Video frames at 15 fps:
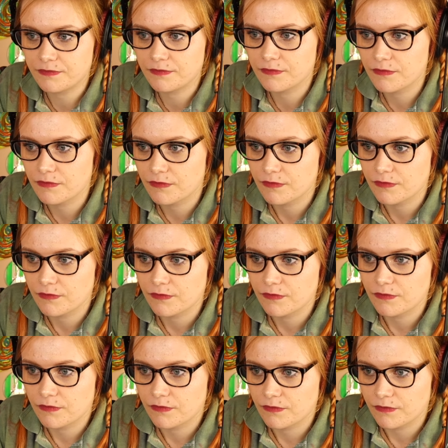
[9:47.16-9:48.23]

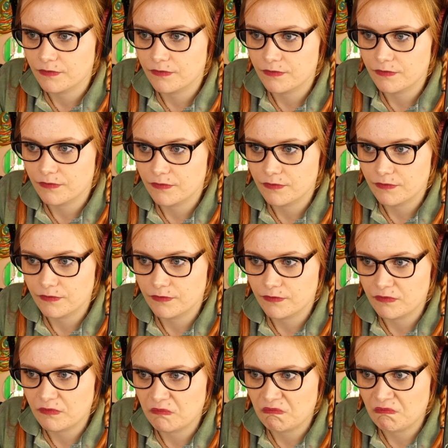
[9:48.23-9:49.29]

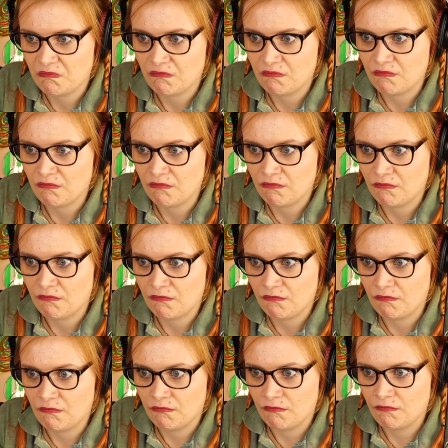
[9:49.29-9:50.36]

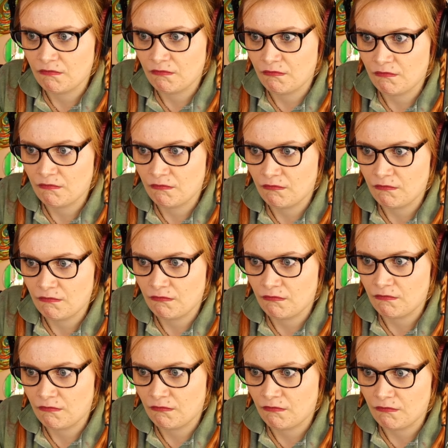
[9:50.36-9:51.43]

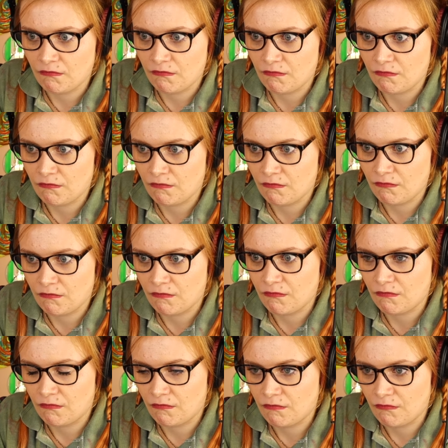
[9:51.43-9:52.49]

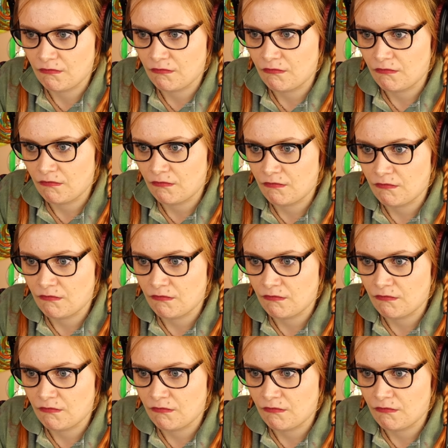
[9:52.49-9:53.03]
[no speech]